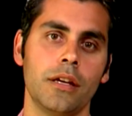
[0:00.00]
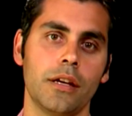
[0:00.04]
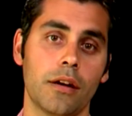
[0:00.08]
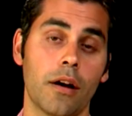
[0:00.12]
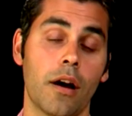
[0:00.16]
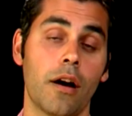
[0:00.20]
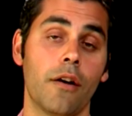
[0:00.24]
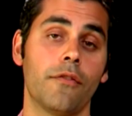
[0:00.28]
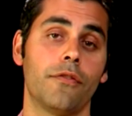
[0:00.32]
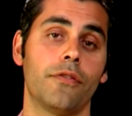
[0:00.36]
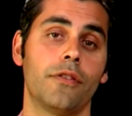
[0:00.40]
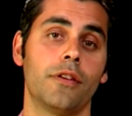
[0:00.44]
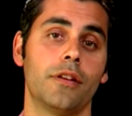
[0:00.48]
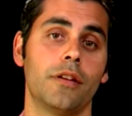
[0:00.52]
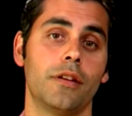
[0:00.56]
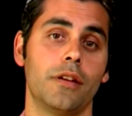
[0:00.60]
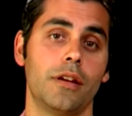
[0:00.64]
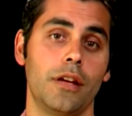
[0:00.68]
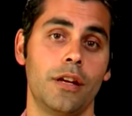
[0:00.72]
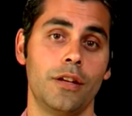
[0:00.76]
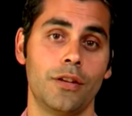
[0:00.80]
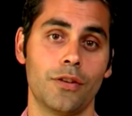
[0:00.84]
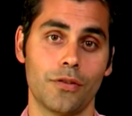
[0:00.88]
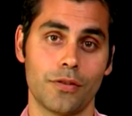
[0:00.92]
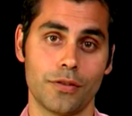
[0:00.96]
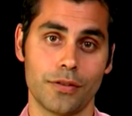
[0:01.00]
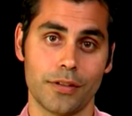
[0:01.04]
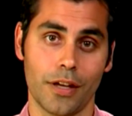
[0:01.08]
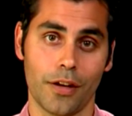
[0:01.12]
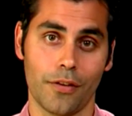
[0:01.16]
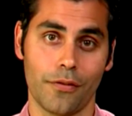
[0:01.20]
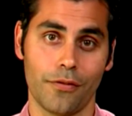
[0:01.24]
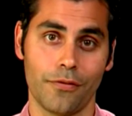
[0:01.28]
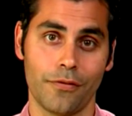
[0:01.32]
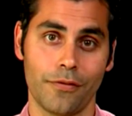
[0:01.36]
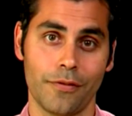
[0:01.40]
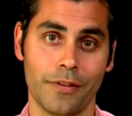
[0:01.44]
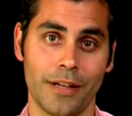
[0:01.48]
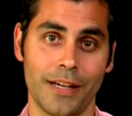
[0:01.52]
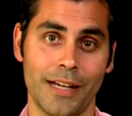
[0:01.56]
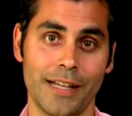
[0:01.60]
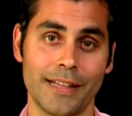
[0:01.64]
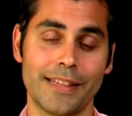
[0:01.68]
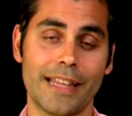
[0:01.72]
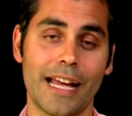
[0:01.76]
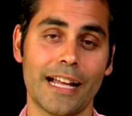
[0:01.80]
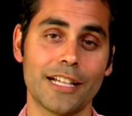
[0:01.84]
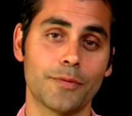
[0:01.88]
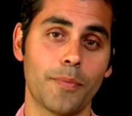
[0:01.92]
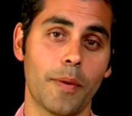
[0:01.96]
confident in yourself.
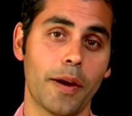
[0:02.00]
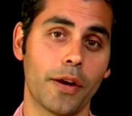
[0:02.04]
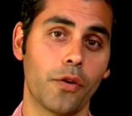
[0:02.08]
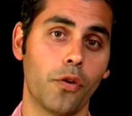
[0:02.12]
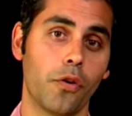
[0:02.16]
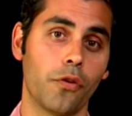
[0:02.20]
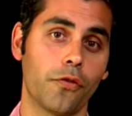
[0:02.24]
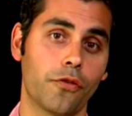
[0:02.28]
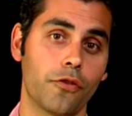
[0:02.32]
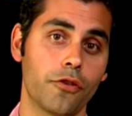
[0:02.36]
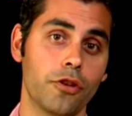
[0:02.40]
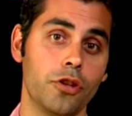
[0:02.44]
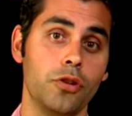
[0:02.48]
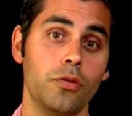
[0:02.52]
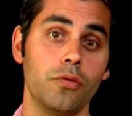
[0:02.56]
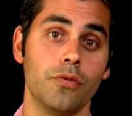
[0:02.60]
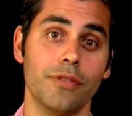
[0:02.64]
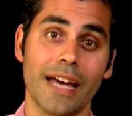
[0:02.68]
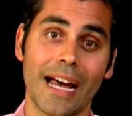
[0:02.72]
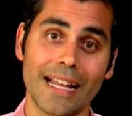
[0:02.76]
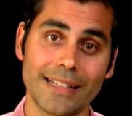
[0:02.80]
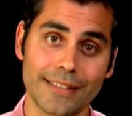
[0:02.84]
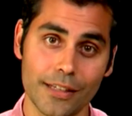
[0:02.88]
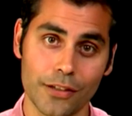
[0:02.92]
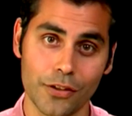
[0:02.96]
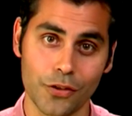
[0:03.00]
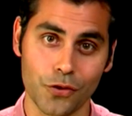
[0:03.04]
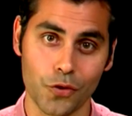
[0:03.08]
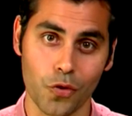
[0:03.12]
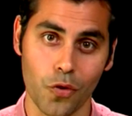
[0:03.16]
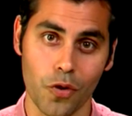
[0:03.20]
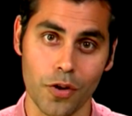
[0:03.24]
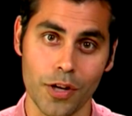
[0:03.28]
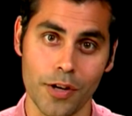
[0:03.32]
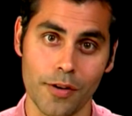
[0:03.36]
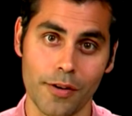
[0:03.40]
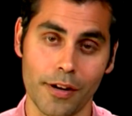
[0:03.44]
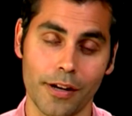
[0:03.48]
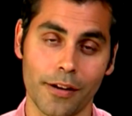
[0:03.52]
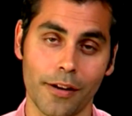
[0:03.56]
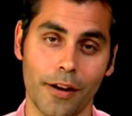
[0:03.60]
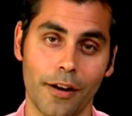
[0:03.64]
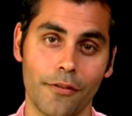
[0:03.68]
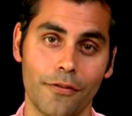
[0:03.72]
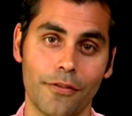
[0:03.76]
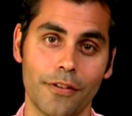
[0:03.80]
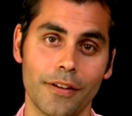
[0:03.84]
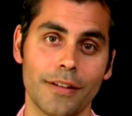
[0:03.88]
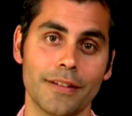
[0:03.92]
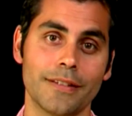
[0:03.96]
That's my goal for you. That's extraordinary
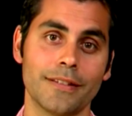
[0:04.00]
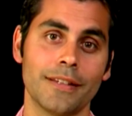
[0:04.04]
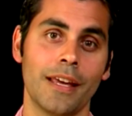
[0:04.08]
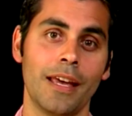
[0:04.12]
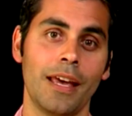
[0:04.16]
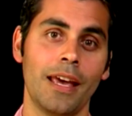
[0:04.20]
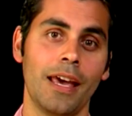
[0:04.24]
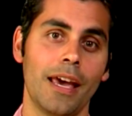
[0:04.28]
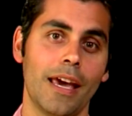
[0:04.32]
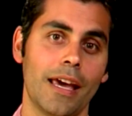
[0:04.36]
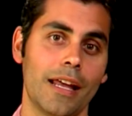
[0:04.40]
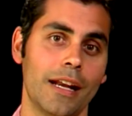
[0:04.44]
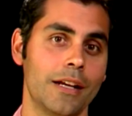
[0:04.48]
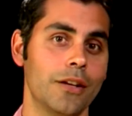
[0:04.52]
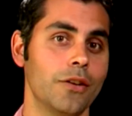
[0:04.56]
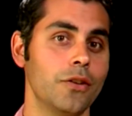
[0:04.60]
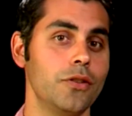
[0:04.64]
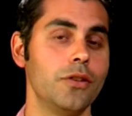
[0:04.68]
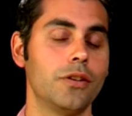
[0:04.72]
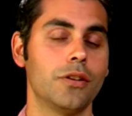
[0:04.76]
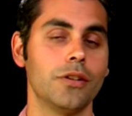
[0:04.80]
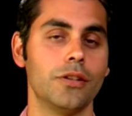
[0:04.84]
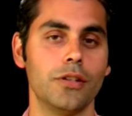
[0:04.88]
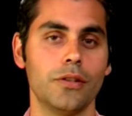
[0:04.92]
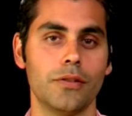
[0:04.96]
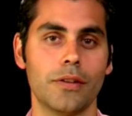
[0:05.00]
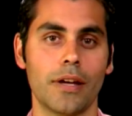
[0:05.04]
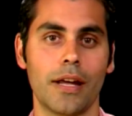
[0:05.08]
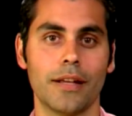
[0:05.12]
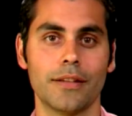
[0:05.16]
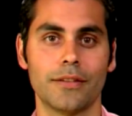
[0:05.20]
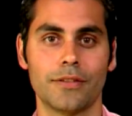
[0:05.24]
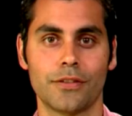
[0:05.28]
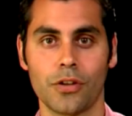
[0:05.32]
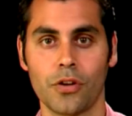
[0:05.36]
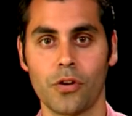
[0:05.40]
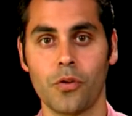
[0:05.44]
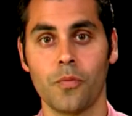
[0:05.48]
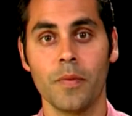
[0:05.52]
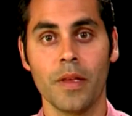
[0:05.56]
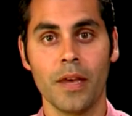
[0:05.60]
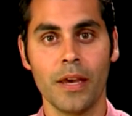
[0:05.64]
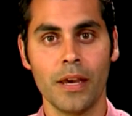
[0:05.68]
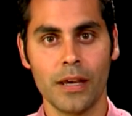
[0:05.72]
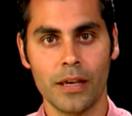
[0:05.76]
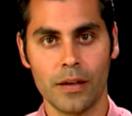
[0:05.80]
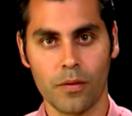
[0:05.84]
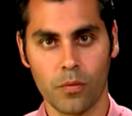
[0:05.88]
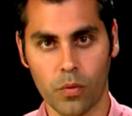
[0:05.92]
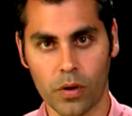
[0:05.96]
confidence, and I know you can do that. So
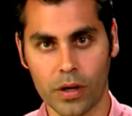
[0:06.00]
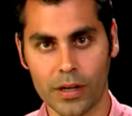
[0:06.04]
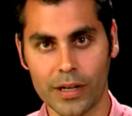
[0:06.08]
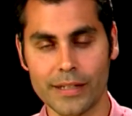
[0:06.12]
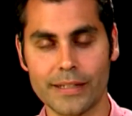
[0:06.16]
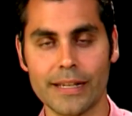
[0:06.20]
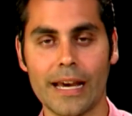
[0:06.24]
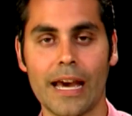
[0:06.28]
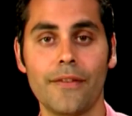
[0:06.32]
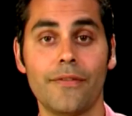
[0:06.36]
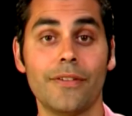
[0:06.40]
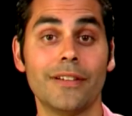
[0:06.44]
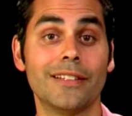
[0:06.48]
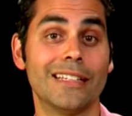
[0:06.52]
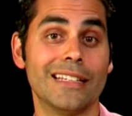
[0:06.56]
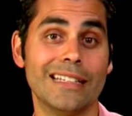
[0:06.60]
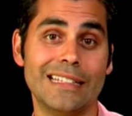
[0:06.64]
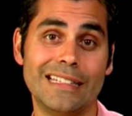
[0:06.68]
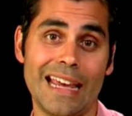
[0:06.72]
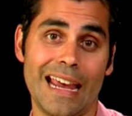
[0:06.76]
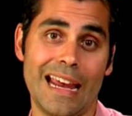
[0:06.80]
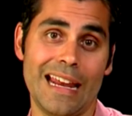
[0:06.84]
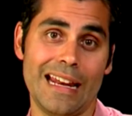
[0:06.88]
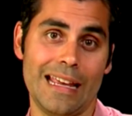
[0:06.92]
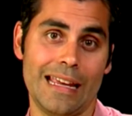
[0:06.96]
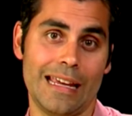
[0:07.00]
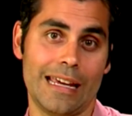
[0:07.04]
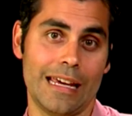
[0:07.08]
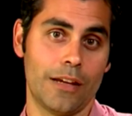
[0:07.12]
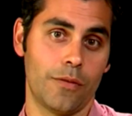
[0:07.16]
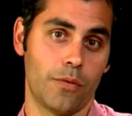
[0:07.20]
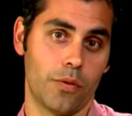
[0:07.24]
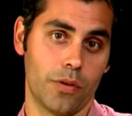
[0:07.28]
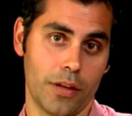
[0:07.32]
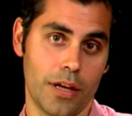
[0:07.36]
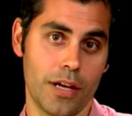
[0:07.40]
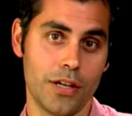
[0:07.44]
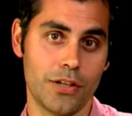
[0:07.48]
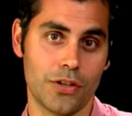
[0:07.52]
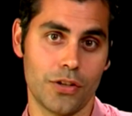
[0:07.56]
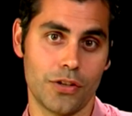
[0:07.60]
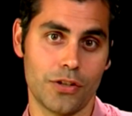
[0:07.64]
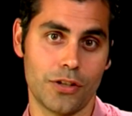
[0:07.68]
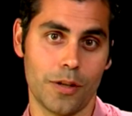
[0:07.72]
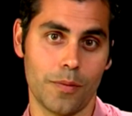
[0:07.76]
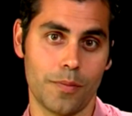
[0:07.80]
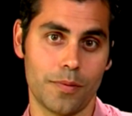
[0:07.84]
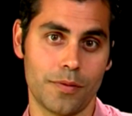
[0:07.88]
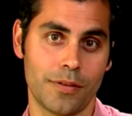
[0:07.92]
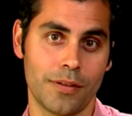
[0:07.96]
we're going to dive into dating and
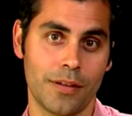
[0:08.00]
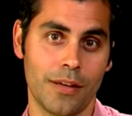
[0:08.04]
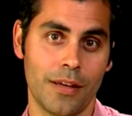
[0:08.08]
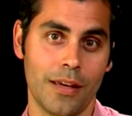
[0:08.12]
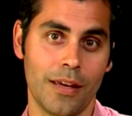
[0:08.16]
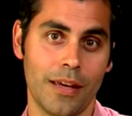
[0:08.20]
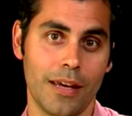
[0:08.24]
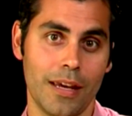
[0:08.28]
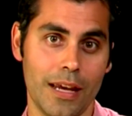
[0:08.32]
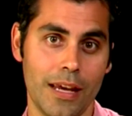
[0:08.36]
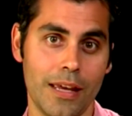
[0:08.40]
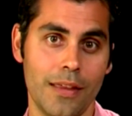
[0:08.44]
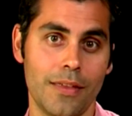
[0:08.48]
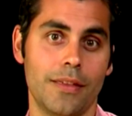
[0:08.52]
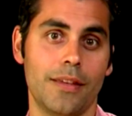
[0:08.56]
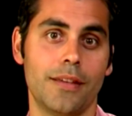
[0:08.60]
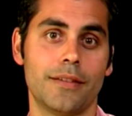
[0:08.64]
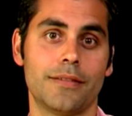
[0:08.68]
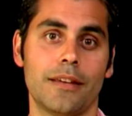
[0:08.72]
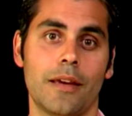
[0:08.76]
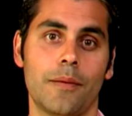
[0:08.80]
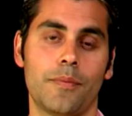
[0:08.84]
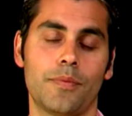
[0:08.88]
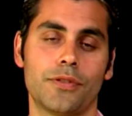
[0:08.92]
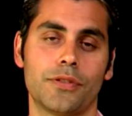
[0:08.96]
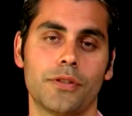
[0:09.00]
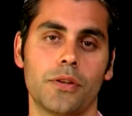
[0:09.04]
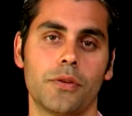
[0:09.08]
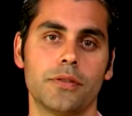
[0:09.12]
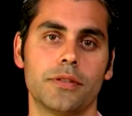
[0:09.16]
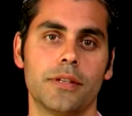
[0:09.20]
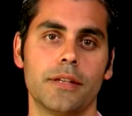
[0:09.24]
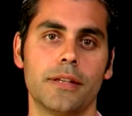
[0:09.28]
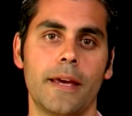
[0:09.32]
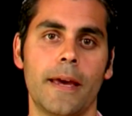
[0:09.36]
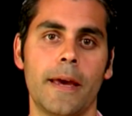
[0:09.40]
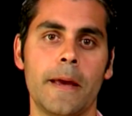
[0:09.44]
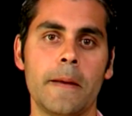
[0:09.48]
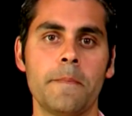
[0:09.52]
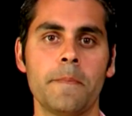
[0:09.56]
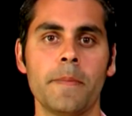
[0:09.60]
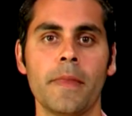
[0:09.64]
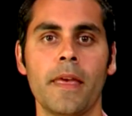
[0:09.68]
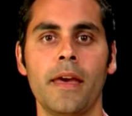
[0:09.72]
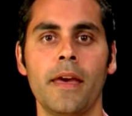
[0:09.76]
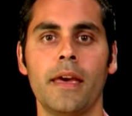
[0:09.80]
relationships in this episode today.